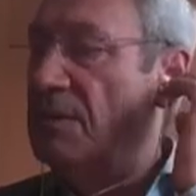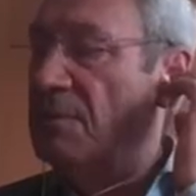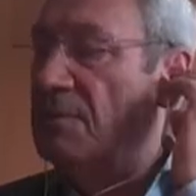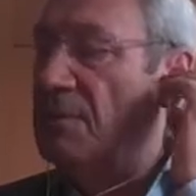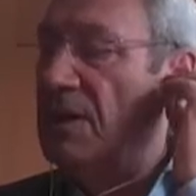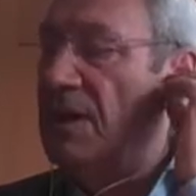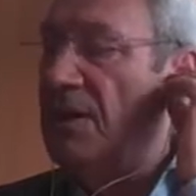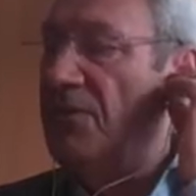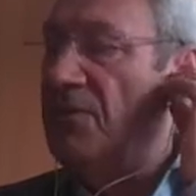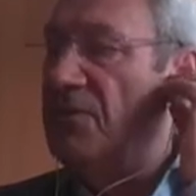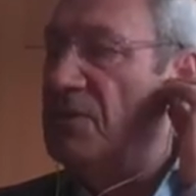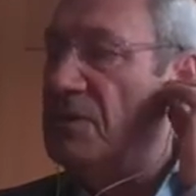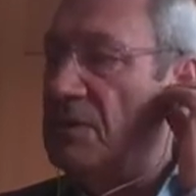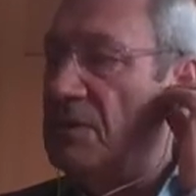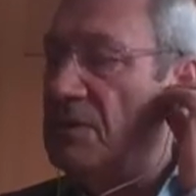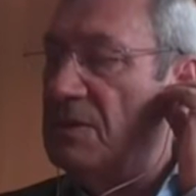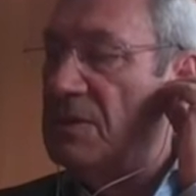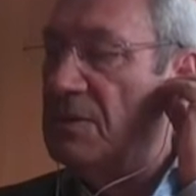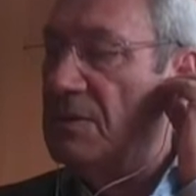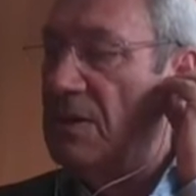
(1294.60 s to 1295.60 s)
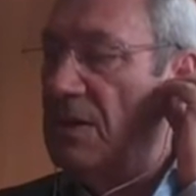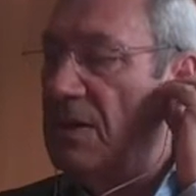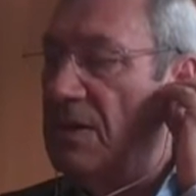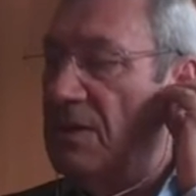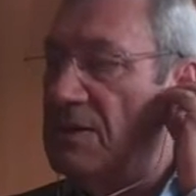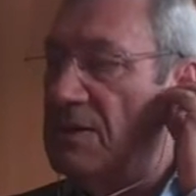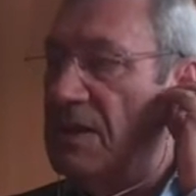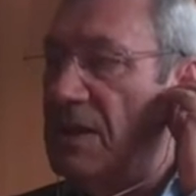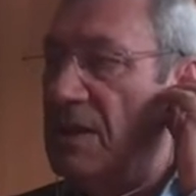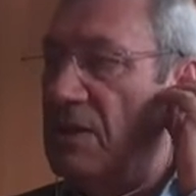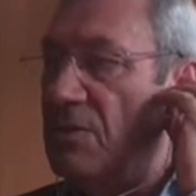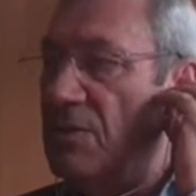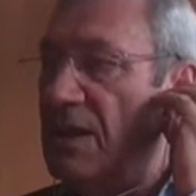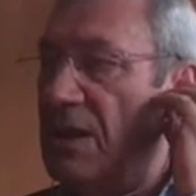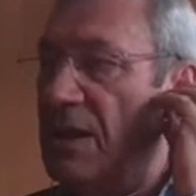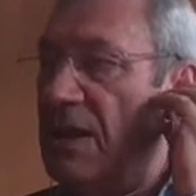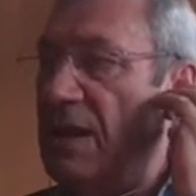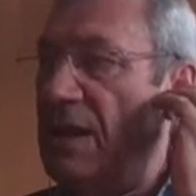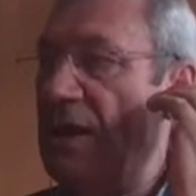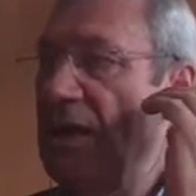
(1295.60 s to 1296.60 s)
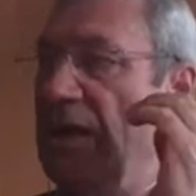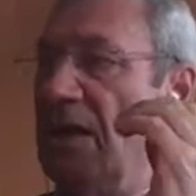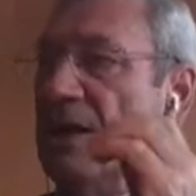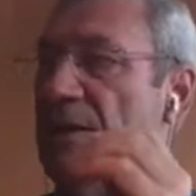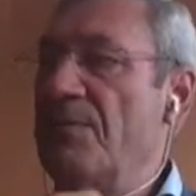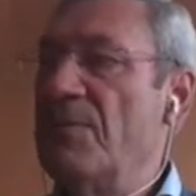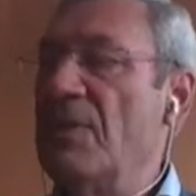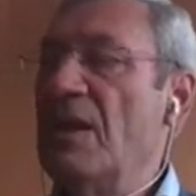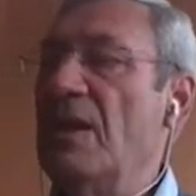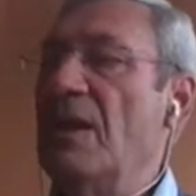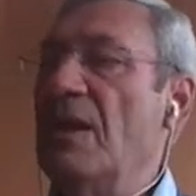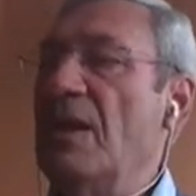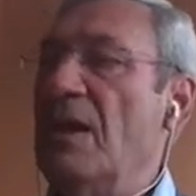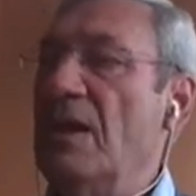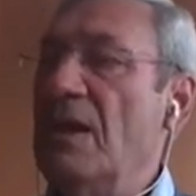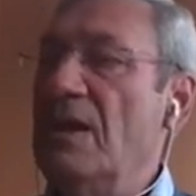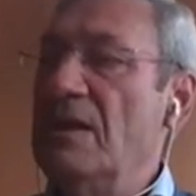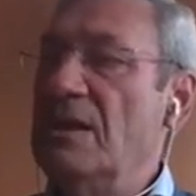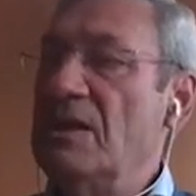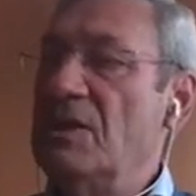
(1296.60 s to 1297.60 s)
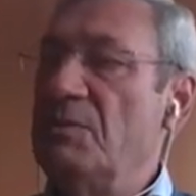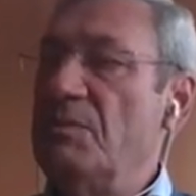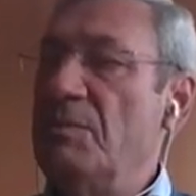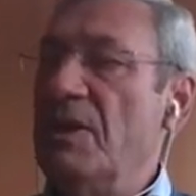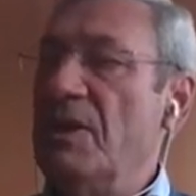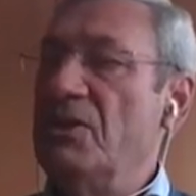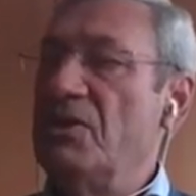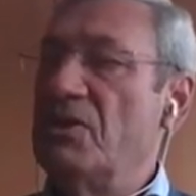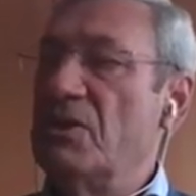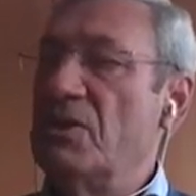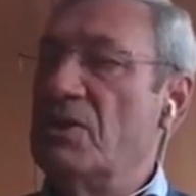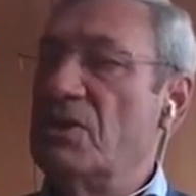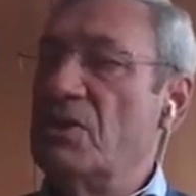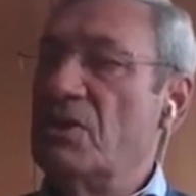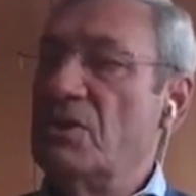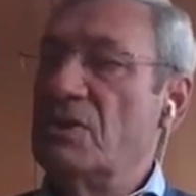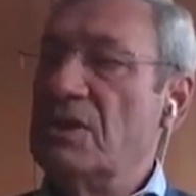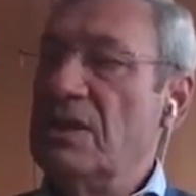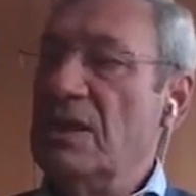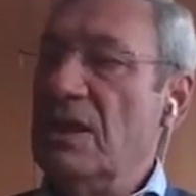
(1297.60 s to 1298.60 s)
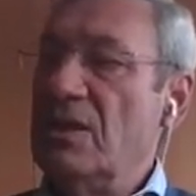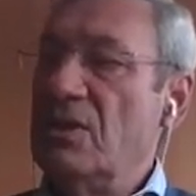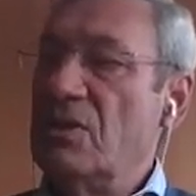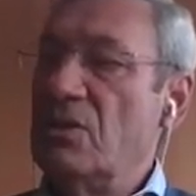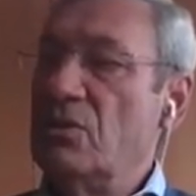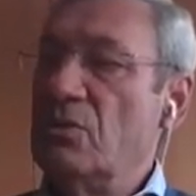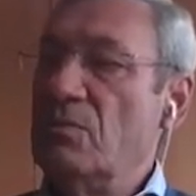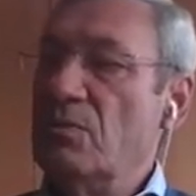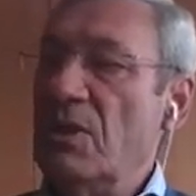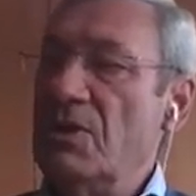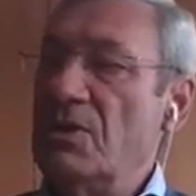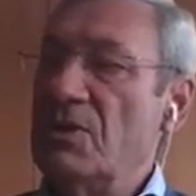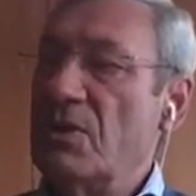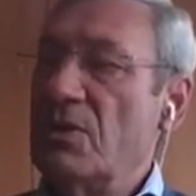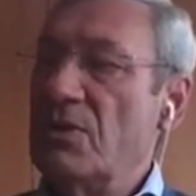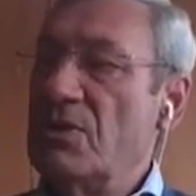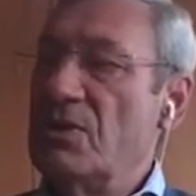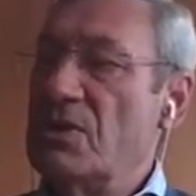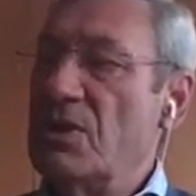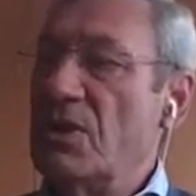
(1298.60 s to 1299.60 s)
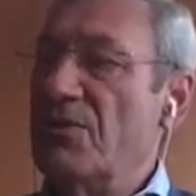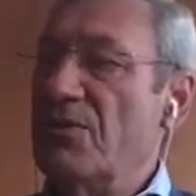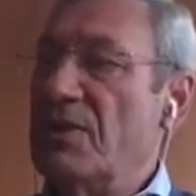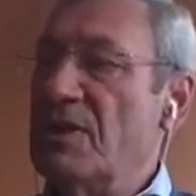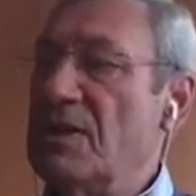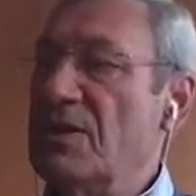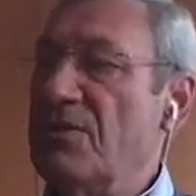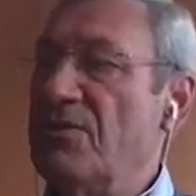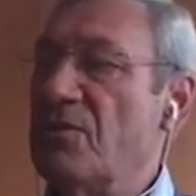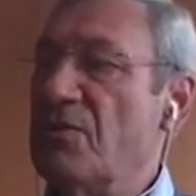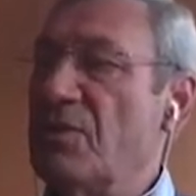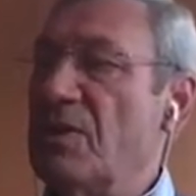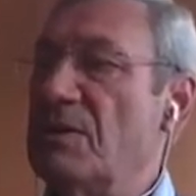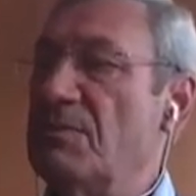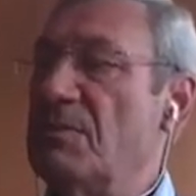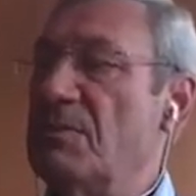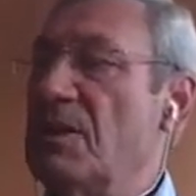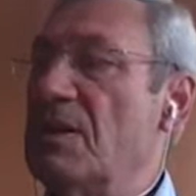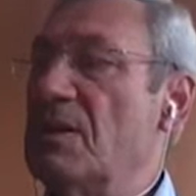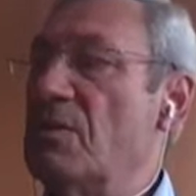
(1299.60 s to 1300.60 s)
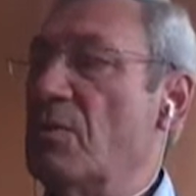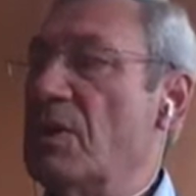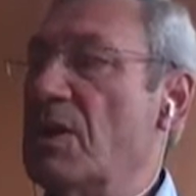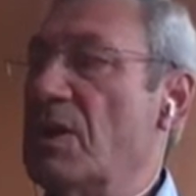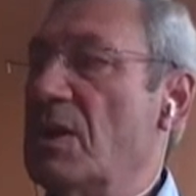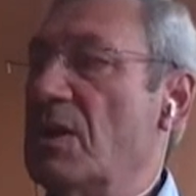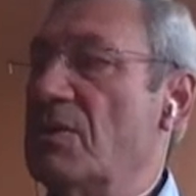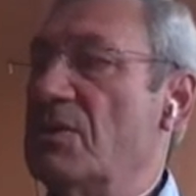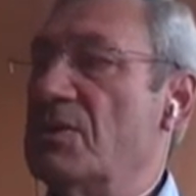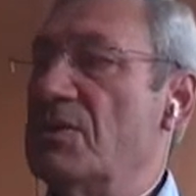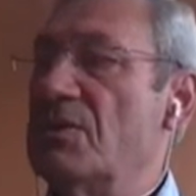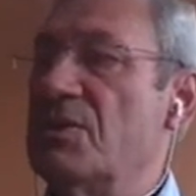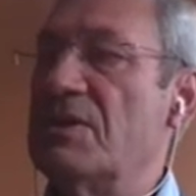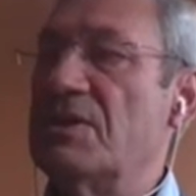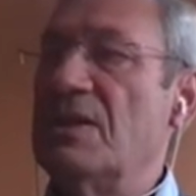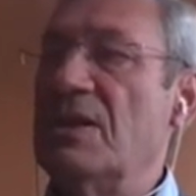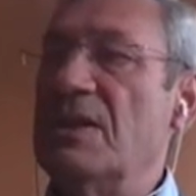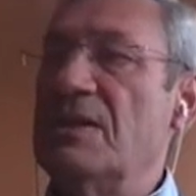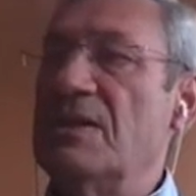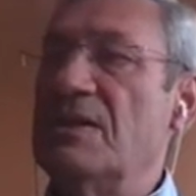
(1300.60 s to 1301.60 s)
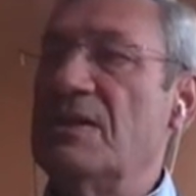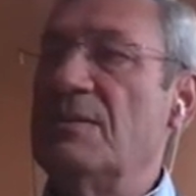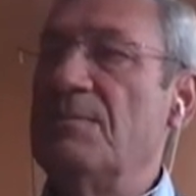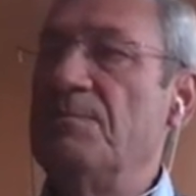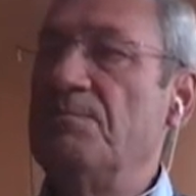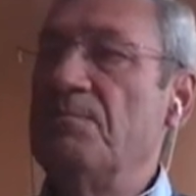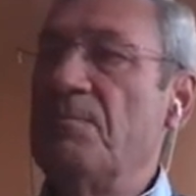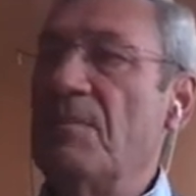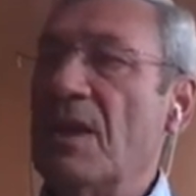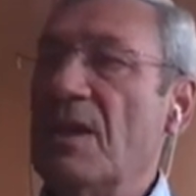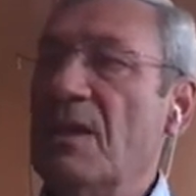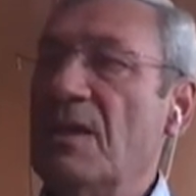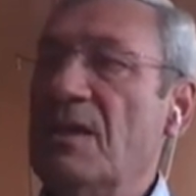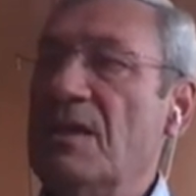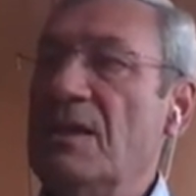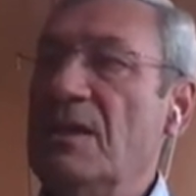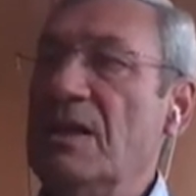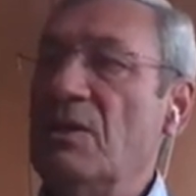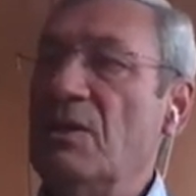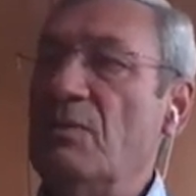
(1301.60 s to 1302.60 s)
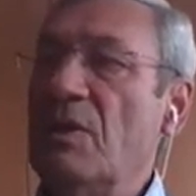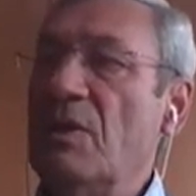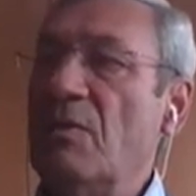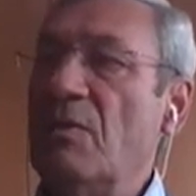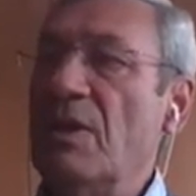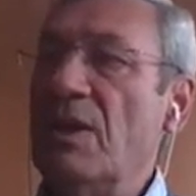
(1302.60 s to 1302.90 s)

left sacral ala in this patient. So she had 2 months conservative treatment without success. And here we